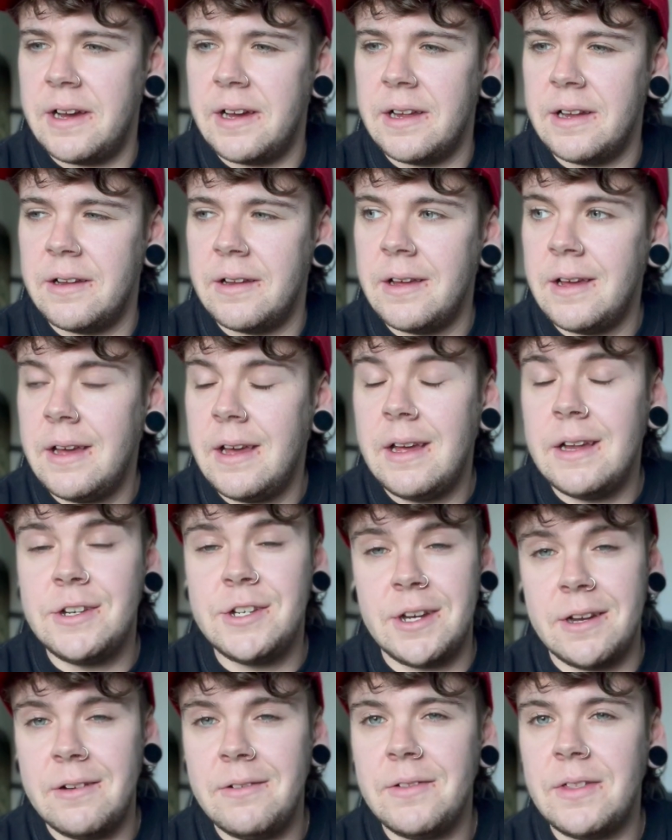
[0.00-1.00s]
And
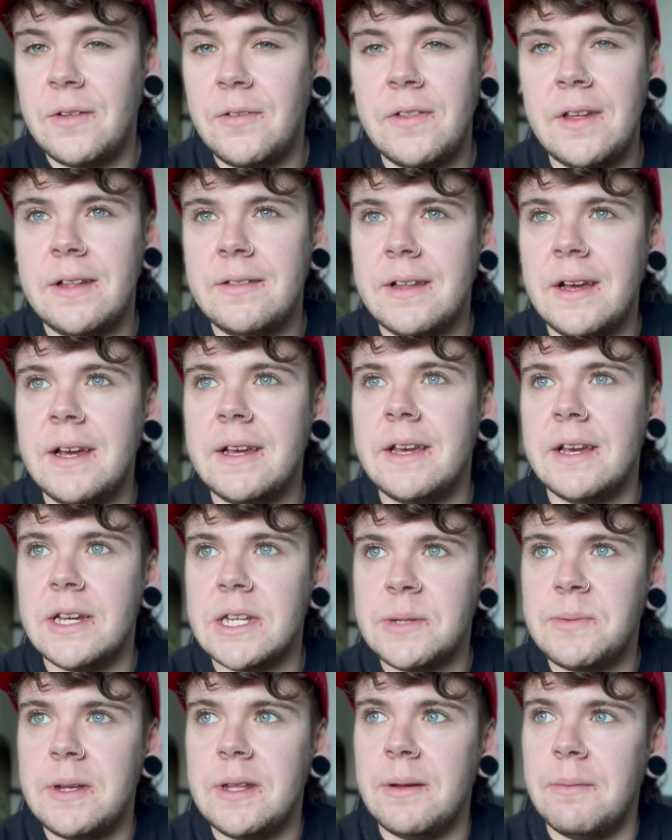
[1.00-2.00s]
do you know the thing that
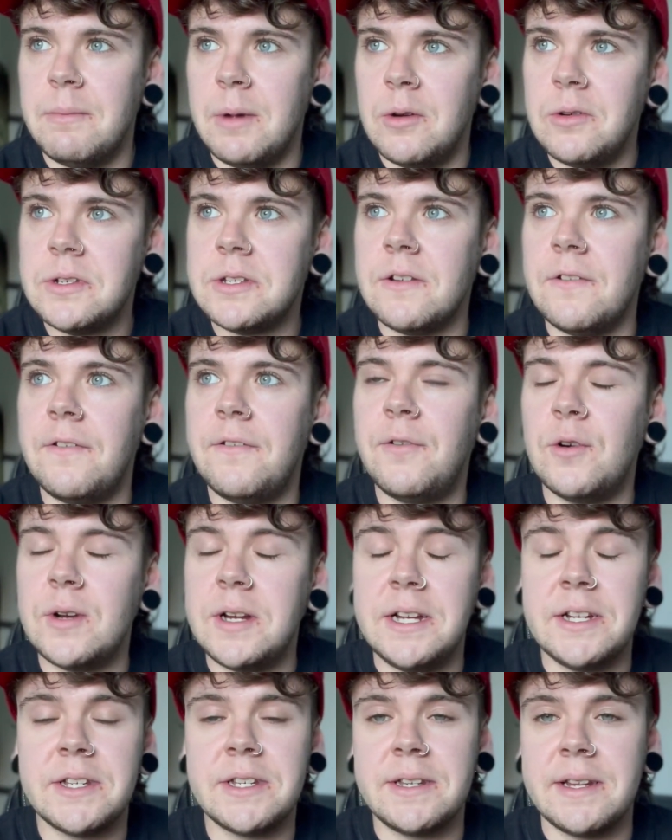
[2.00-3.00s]
gets me the most, the
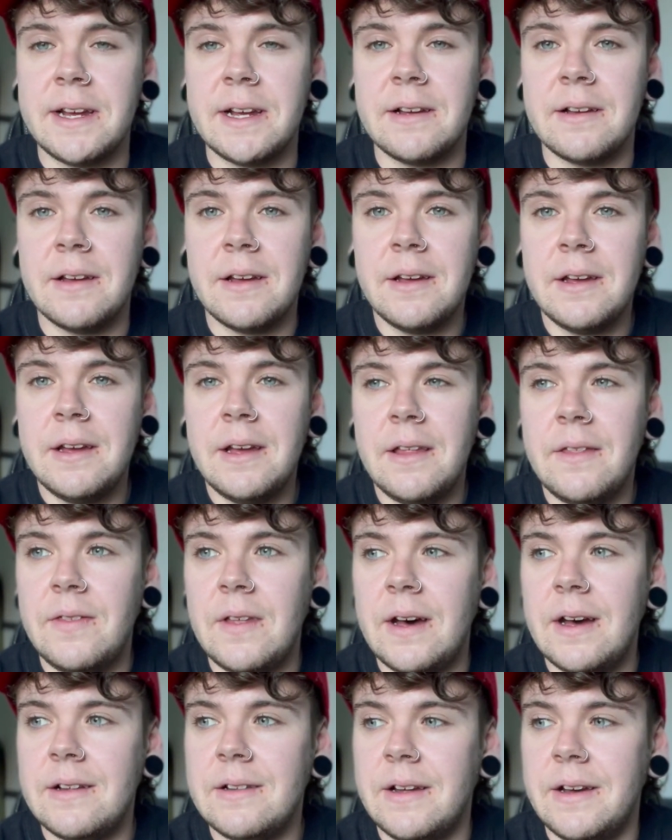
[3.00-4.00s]
funniest thing,
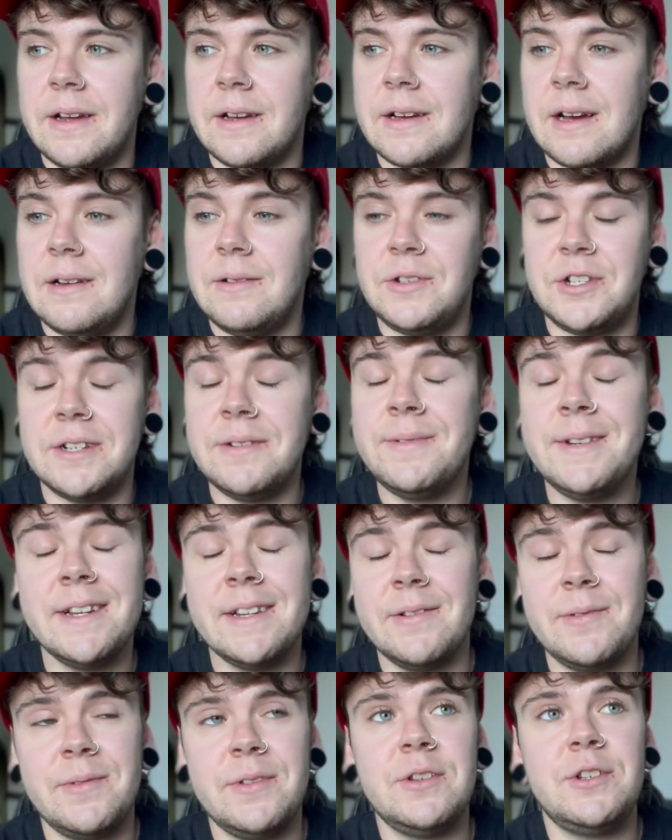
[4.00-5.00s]
that like I'm
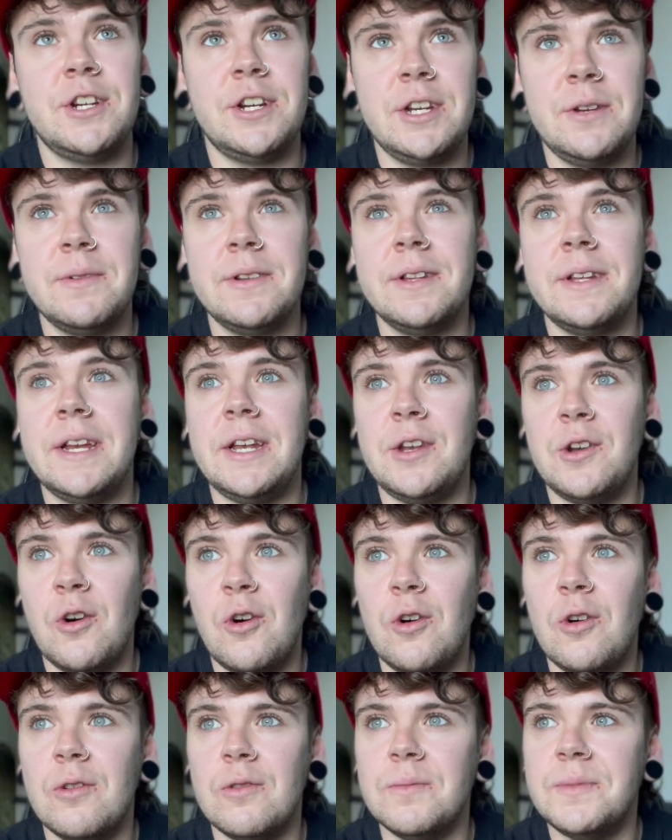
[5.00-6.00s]
genuinely
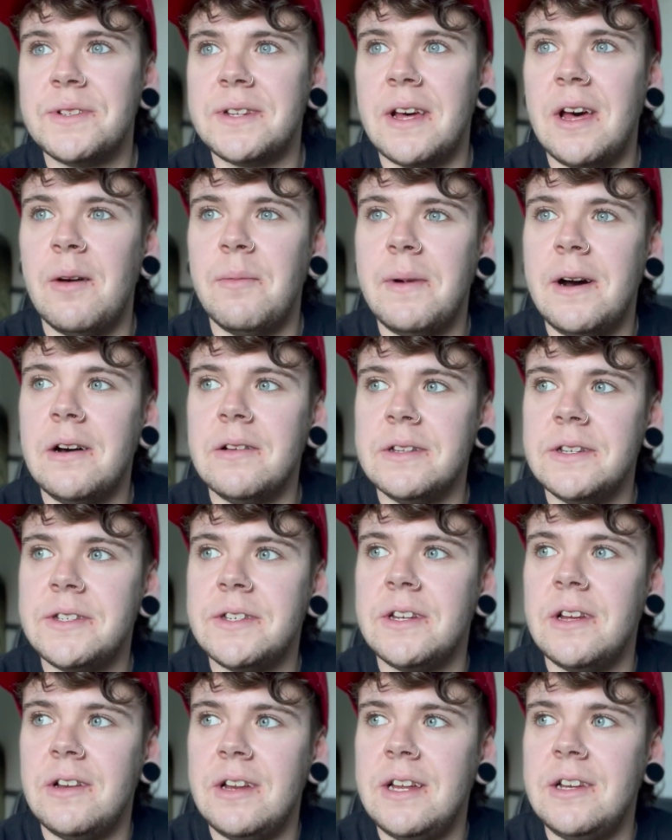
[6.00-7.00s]
not upset about
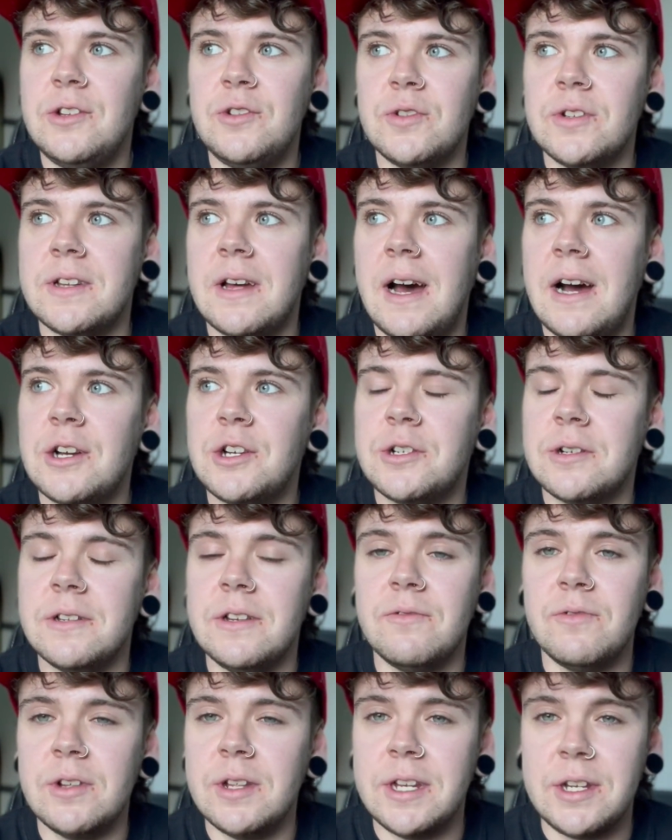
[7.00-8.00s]
this, it just
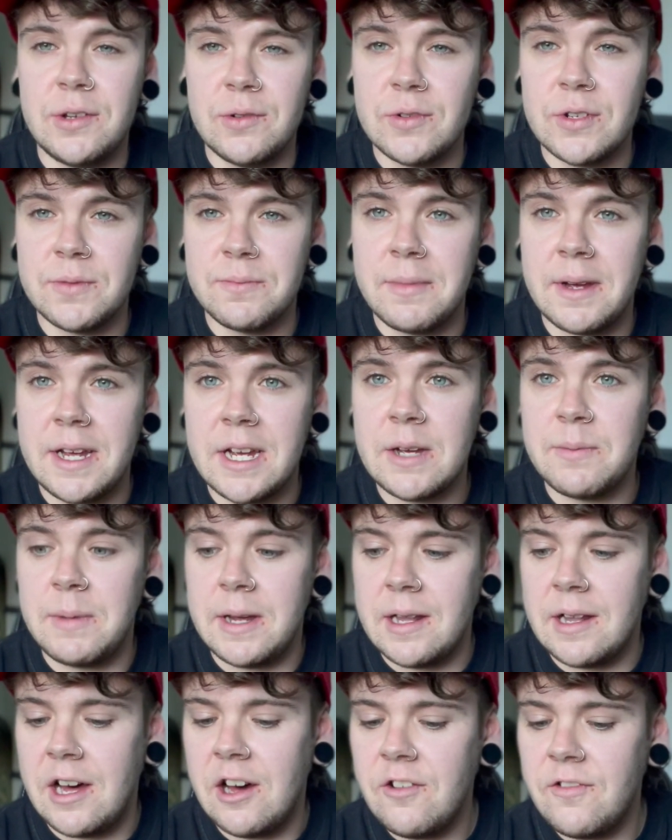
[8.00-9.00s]
actually really does make
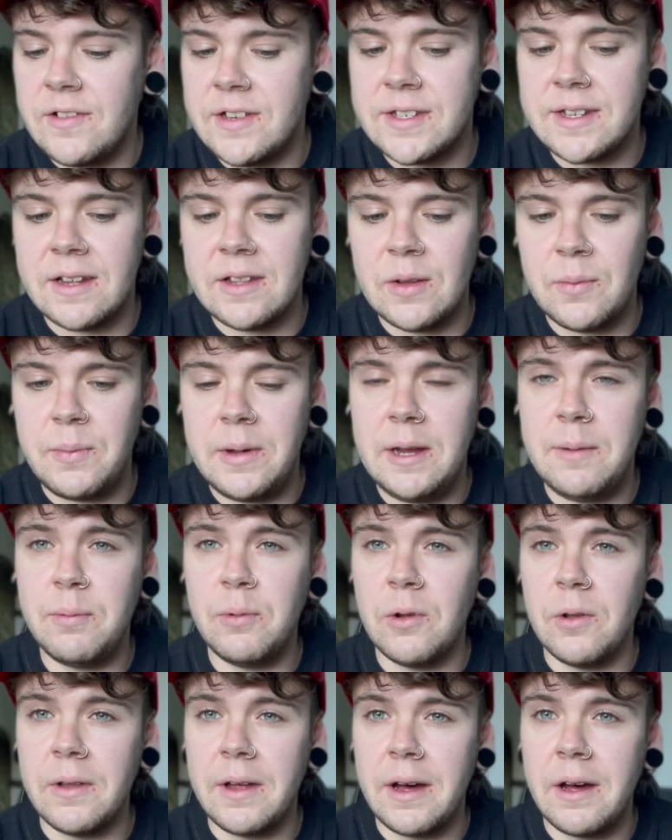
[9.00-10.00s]
me laugh, is that the
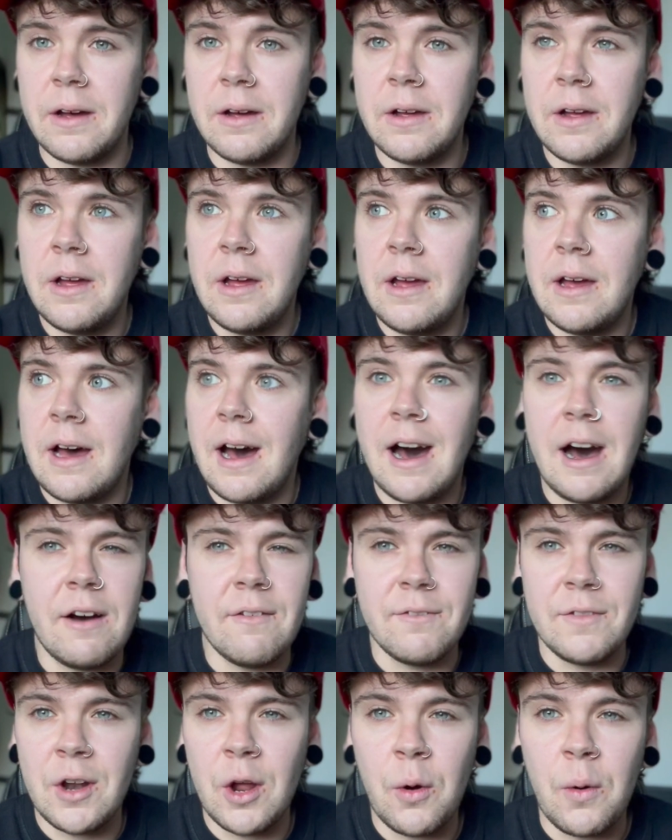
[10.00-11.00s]
people that
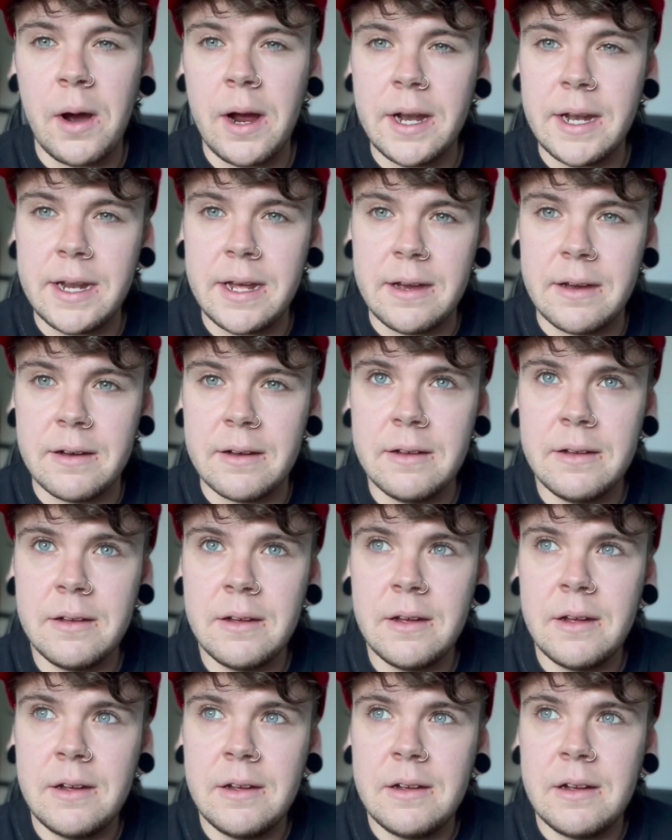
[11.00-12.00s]
have no idea
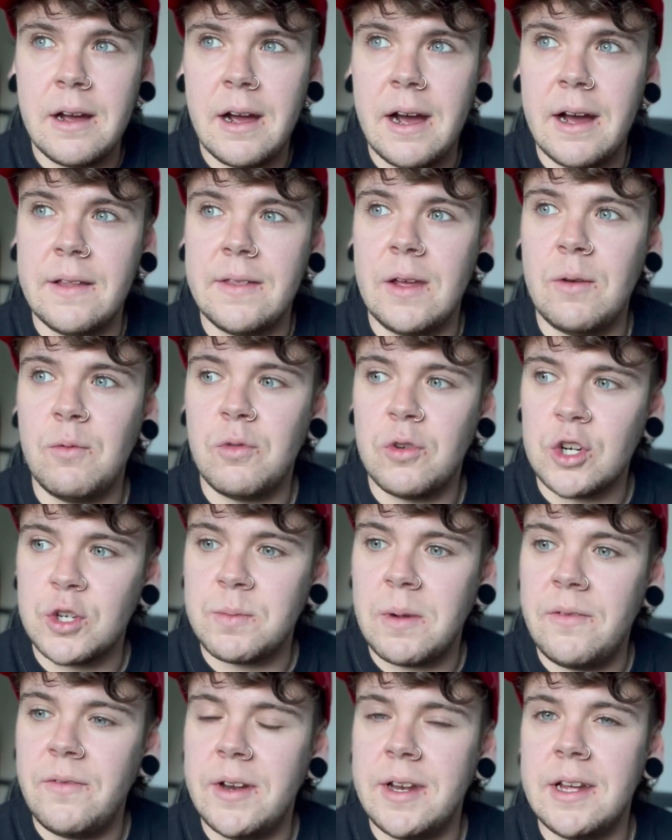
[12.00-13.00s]
and they watch
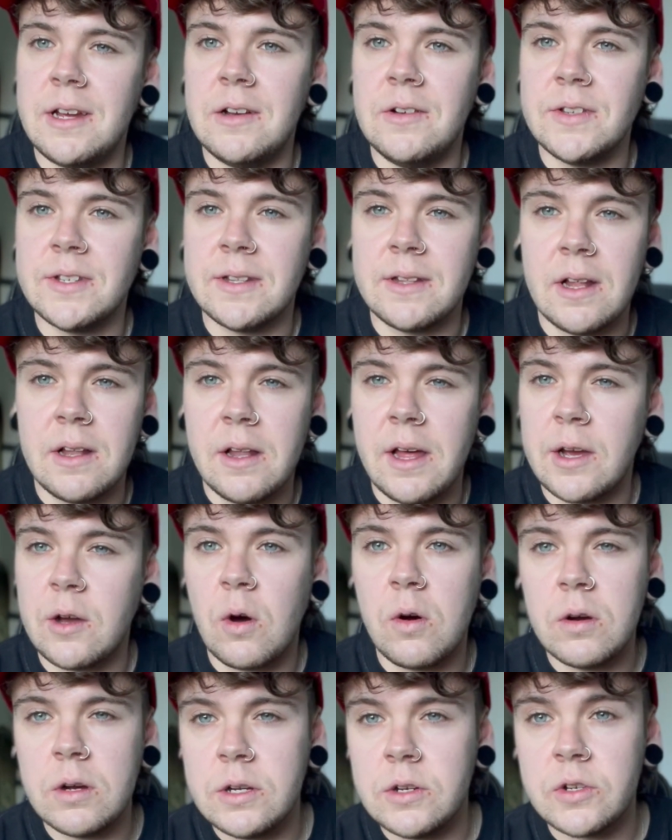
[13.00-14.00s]
my videos and they're like,
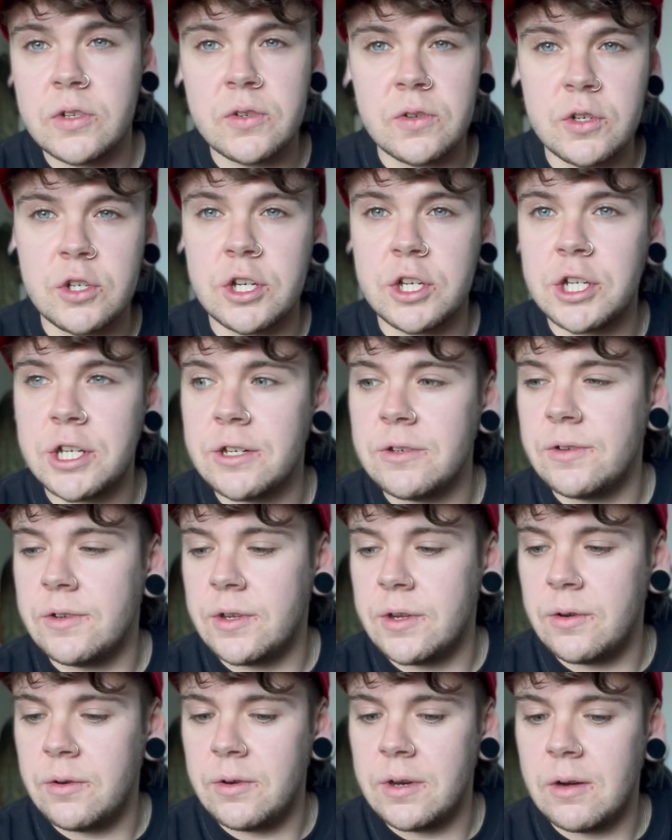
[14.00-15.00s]
oh, you're such a chill
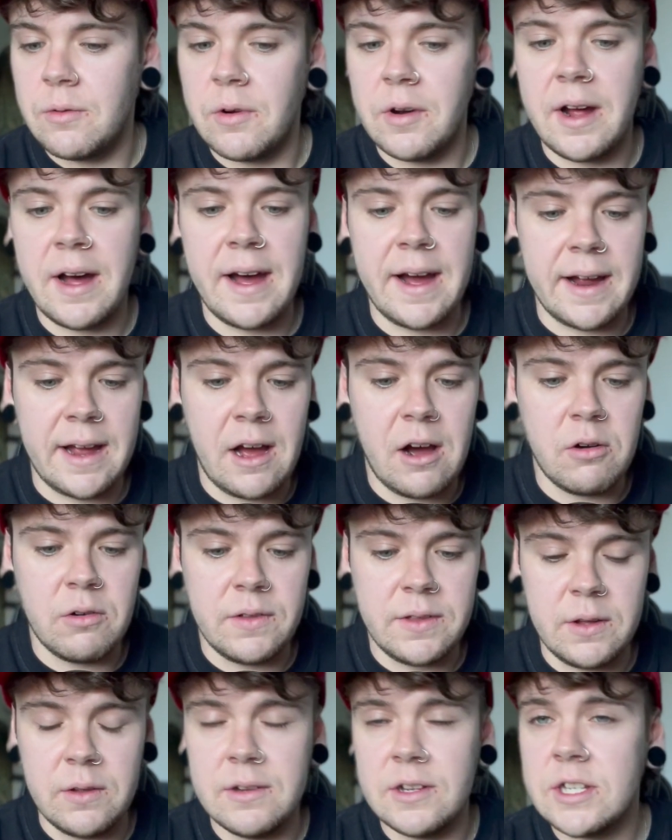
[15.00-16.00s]
dude, I want to hang out
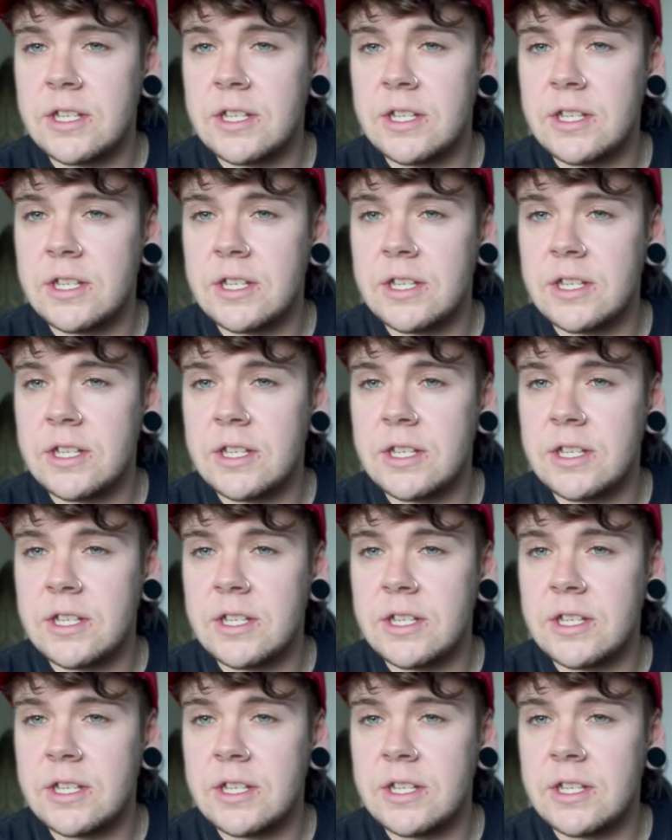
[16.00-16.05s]
with you, let's